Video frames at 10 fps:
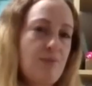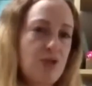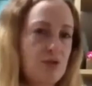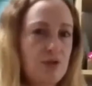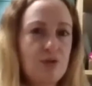
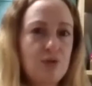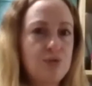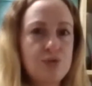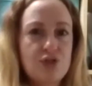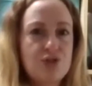numbers you can
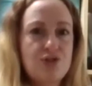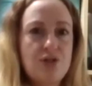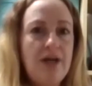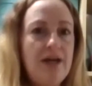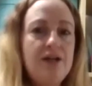call. Just
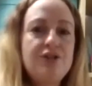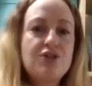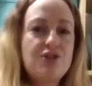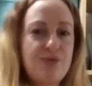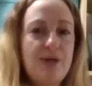
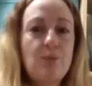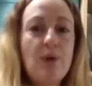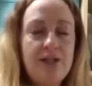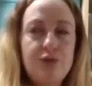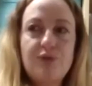do it
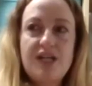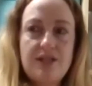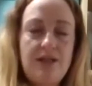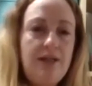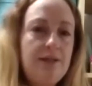when you're
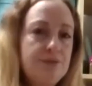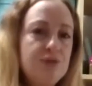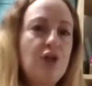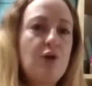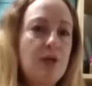ready,
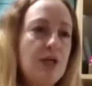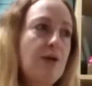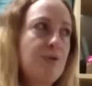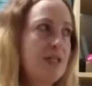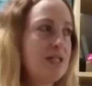you know, but
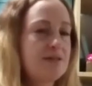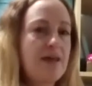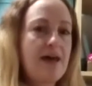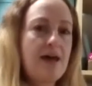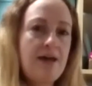know that it's
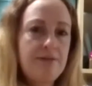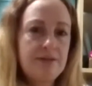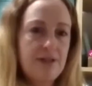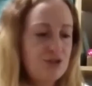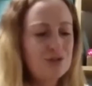there.
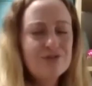And